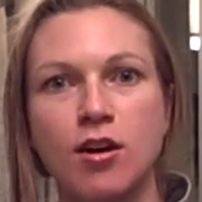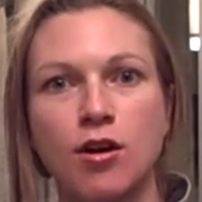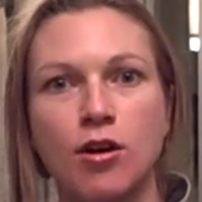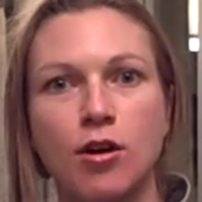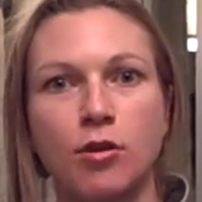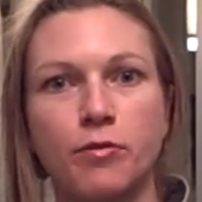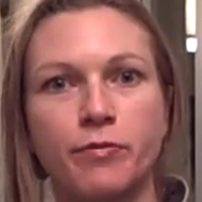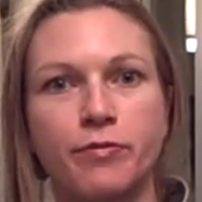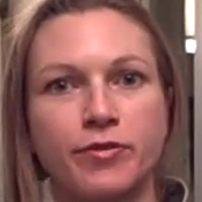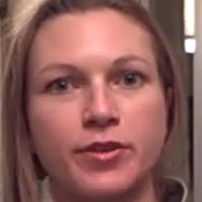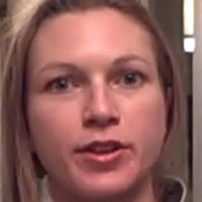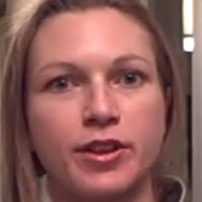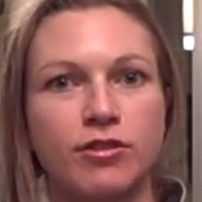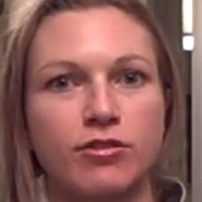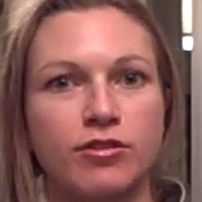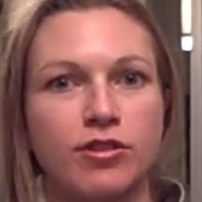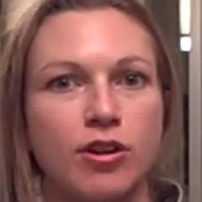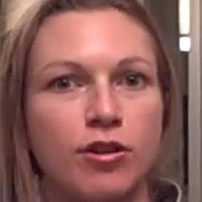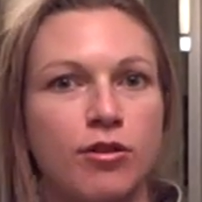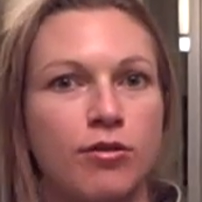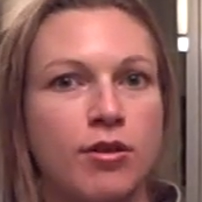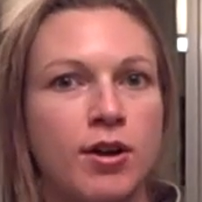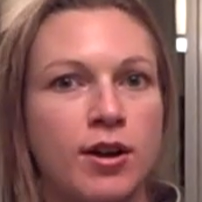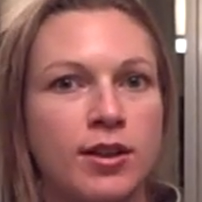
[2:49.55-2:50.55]
Hopefully you'll
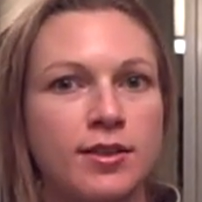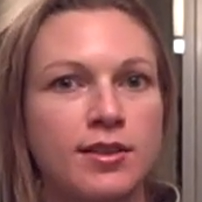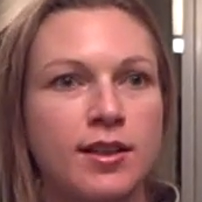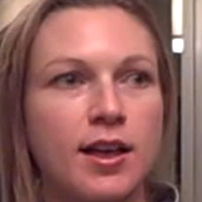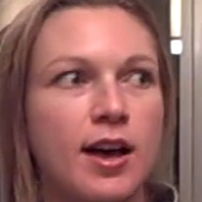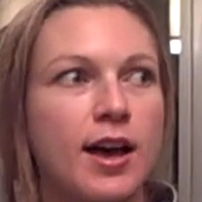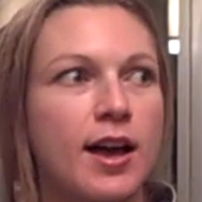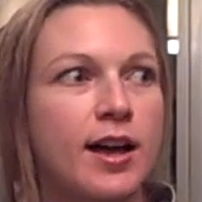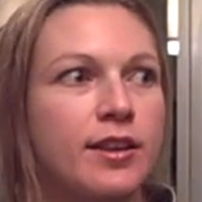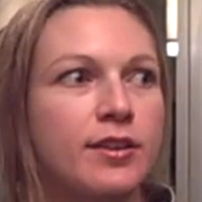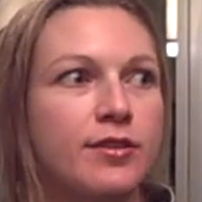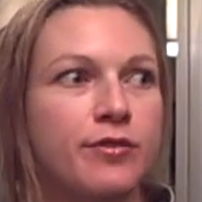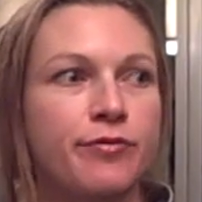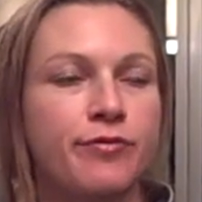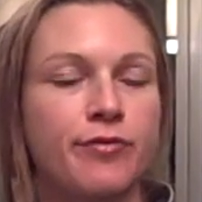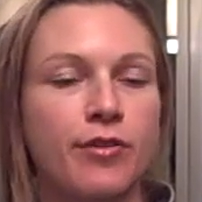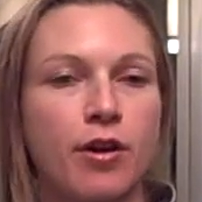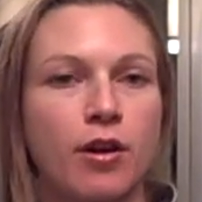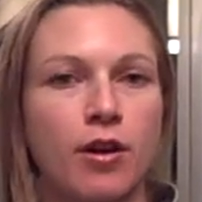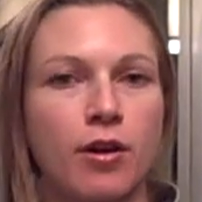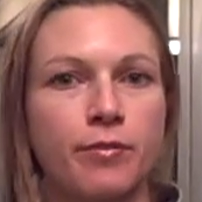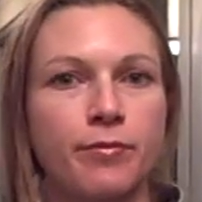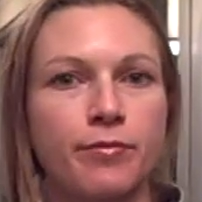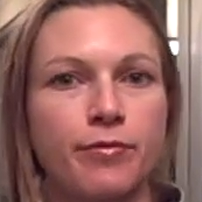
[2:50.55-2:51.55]
go online to
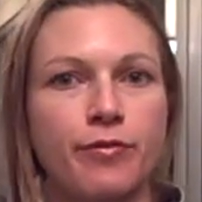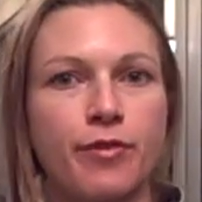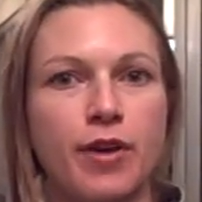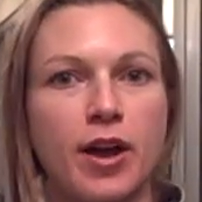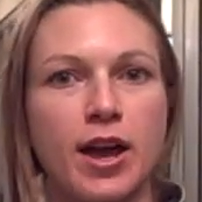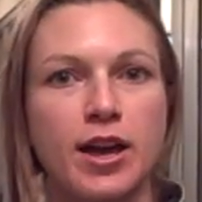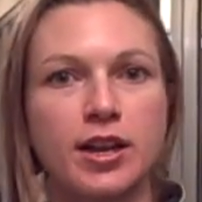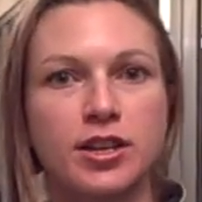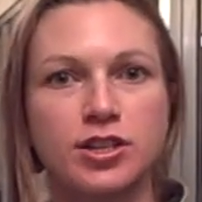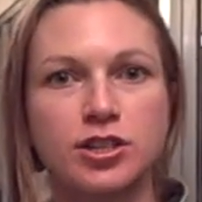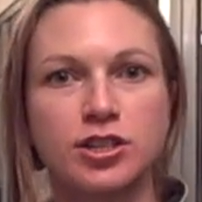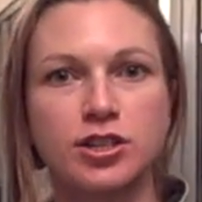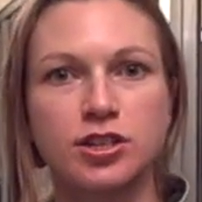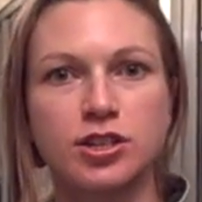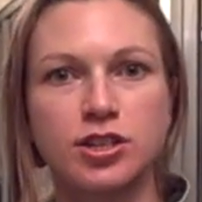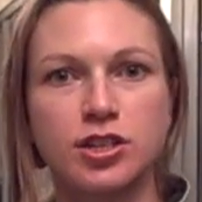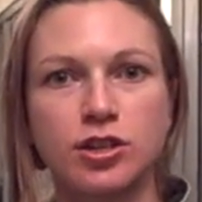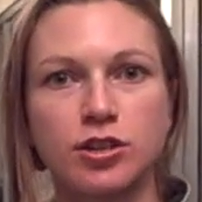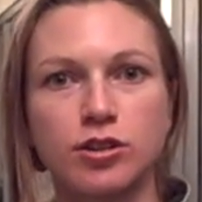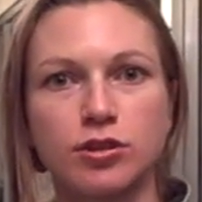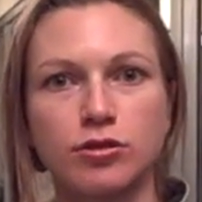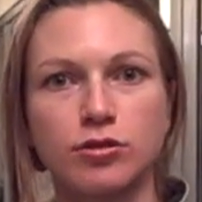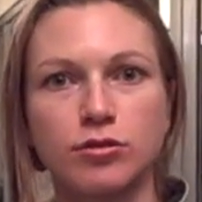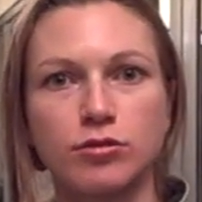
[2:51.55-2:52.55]

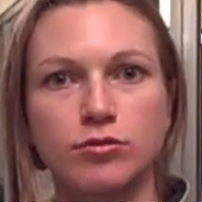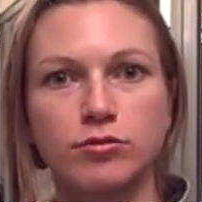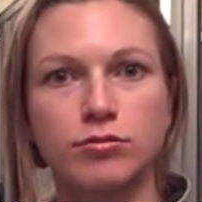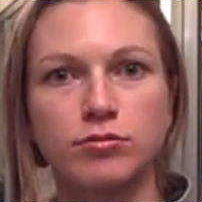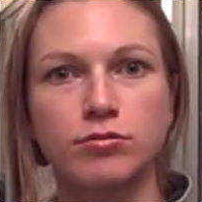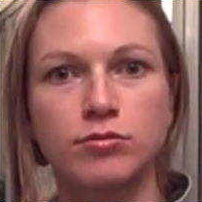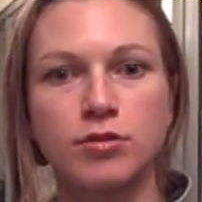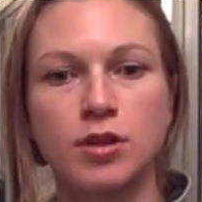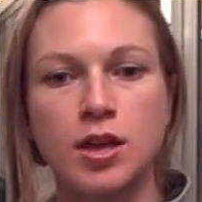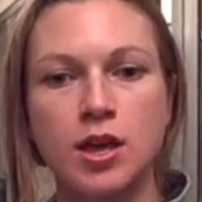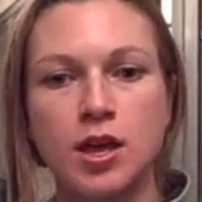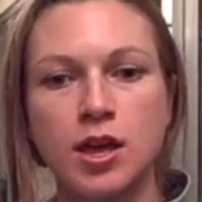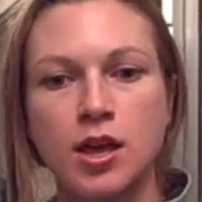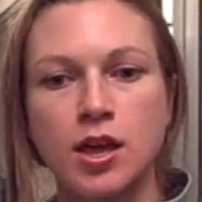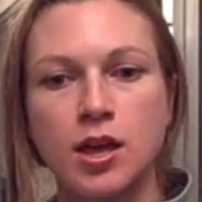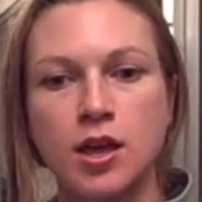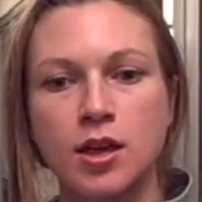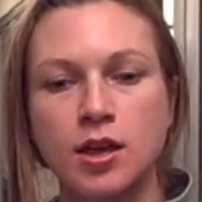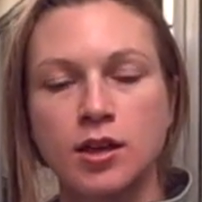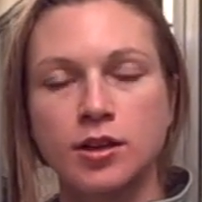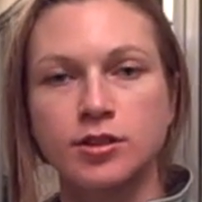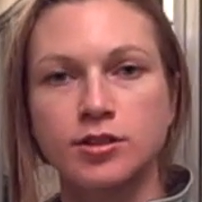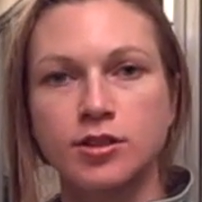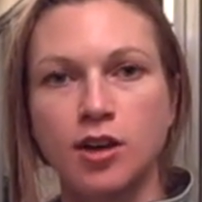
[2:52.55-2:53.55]

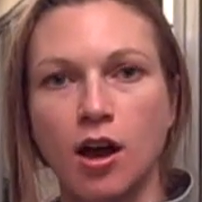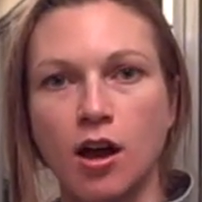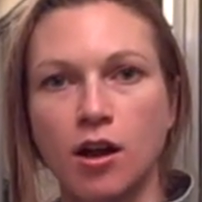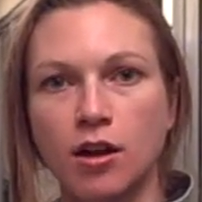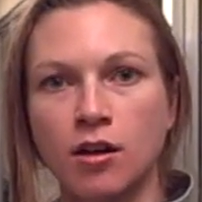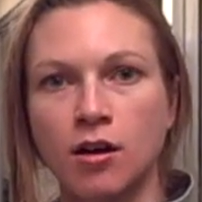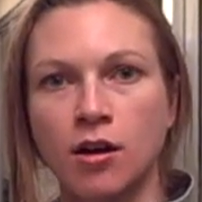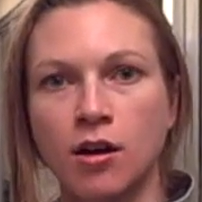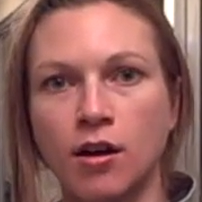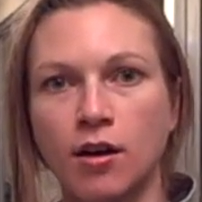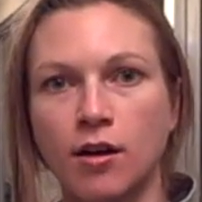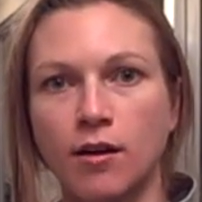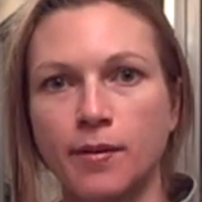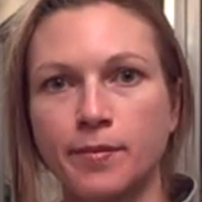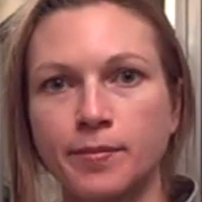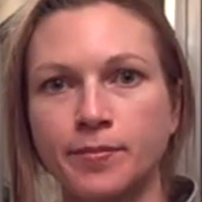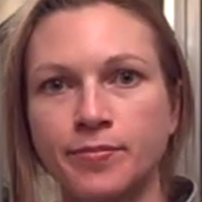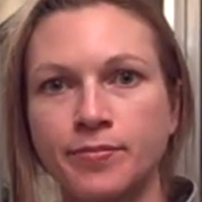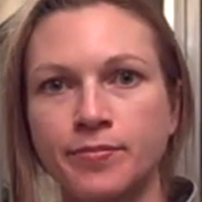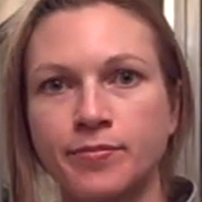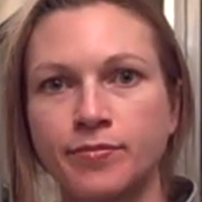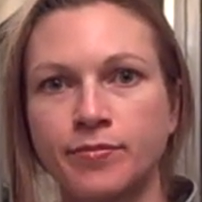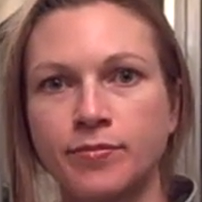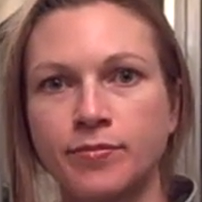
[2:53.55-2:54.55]
farmfreshtoyou.com,